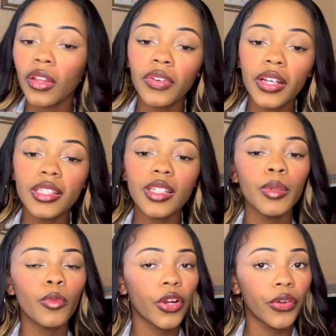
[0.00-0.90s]
of us to be
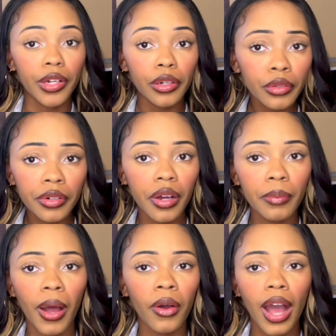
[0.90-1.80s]
more critical
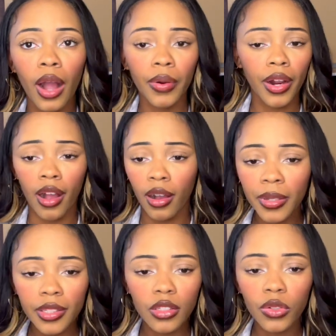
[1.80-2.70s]
about our
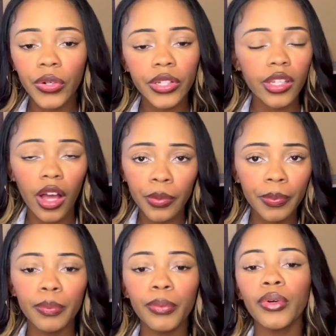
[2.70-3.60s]
comments towards other
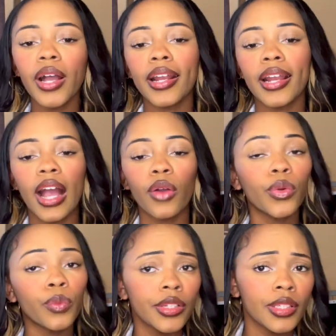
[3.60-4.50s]
people and how our
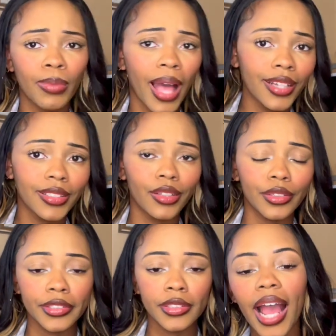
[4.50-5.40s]
words impact others.